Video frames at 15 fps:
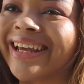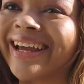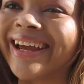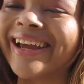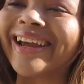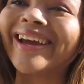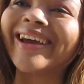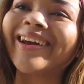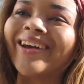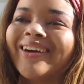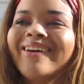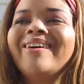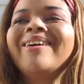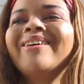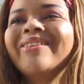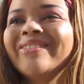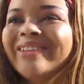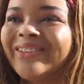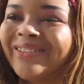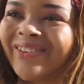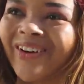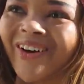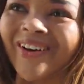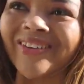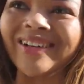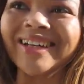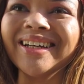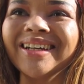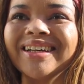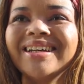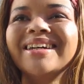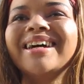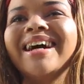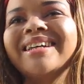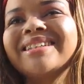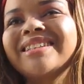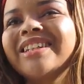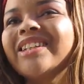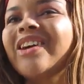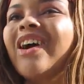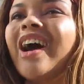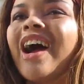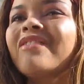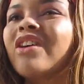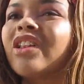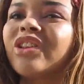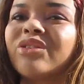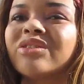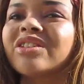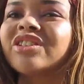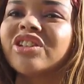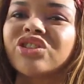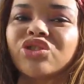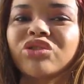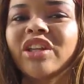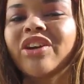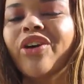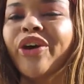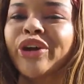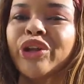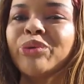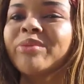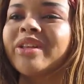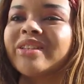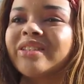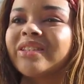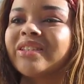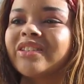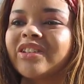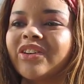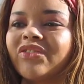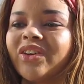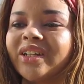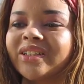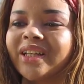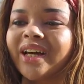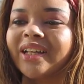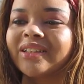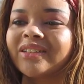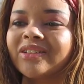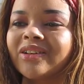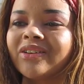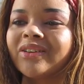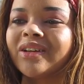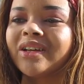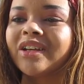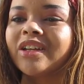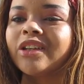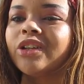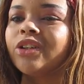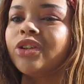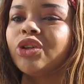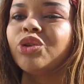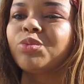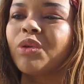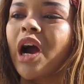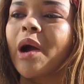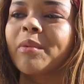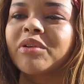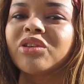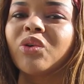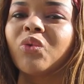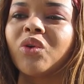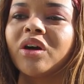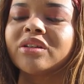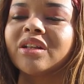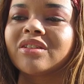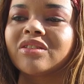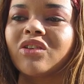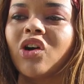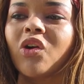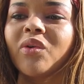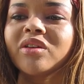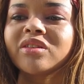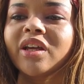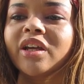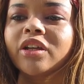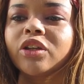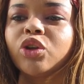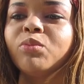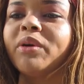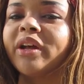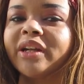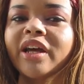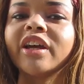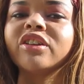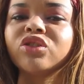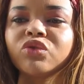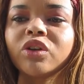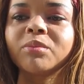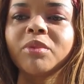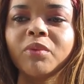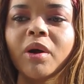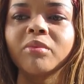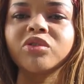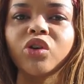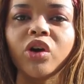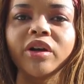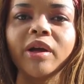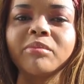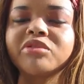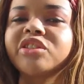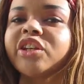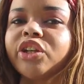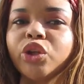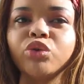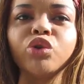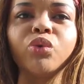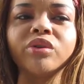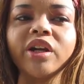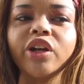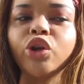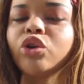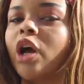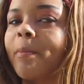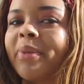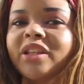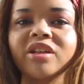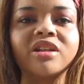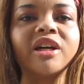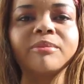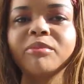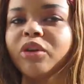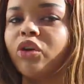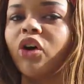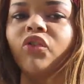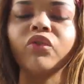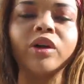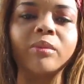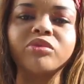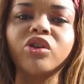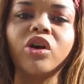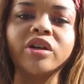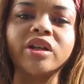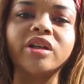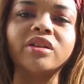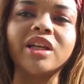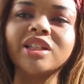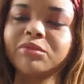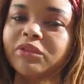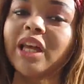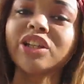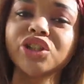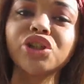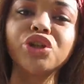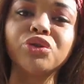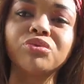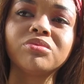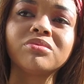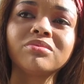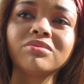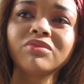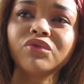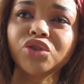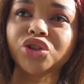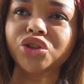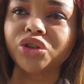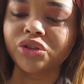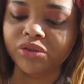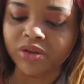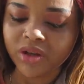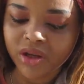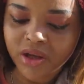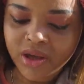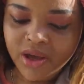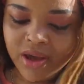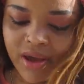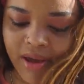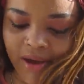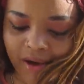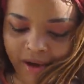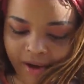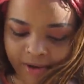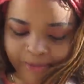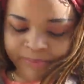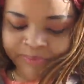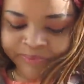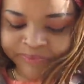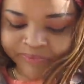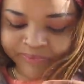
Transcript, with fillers: damn, you know. I seen y'all have y'all little sisterly arguments and stuff like that. So you, you probably the one that's always like, you better not interrupt me when I'm talking. I'm sick of you doing that. You're not about to cut me off when I'm talking. That's that's you, for sure. Um,